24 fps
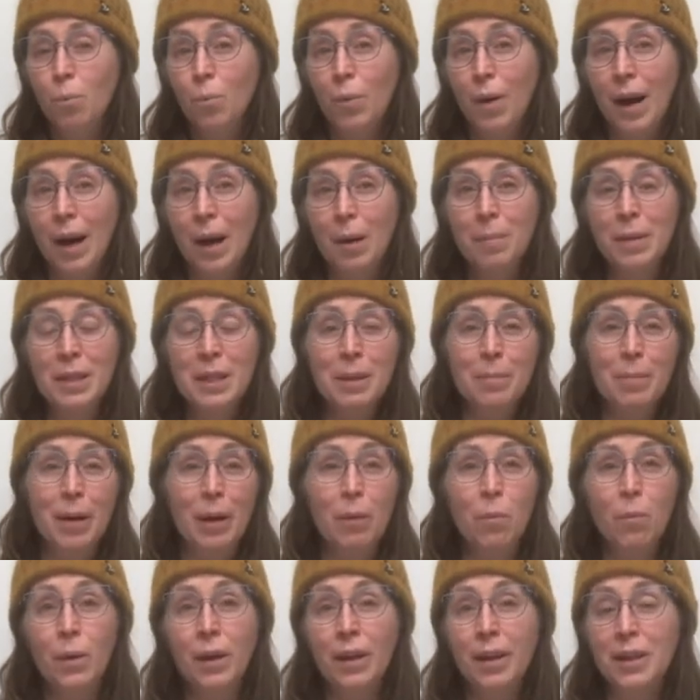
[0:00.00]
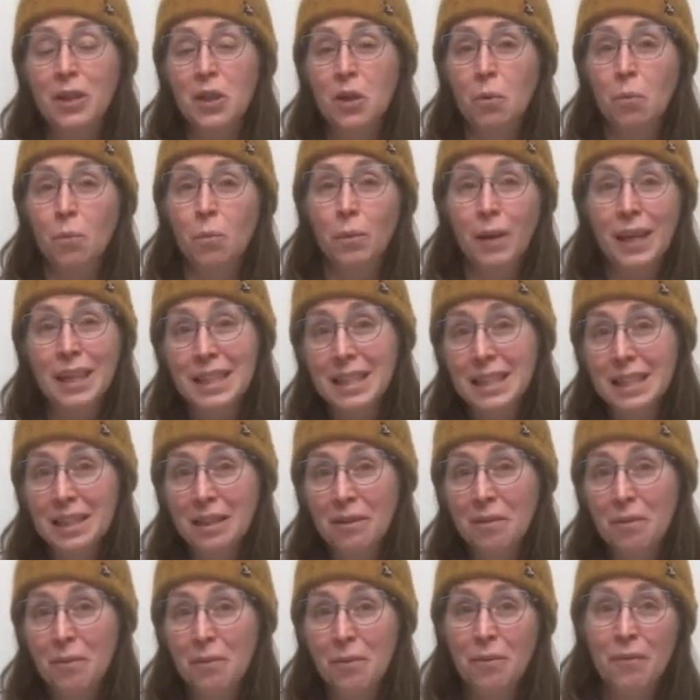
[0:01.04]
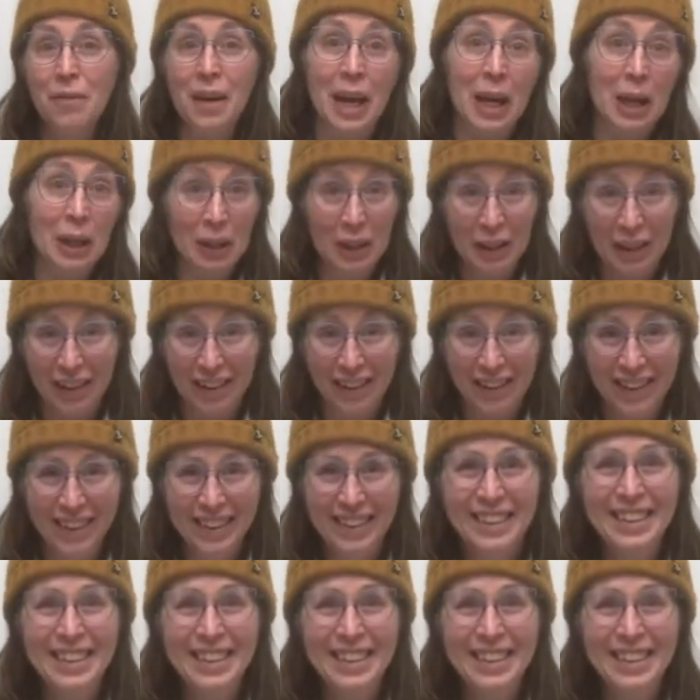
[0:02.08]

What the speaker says: much am I willing to risk failure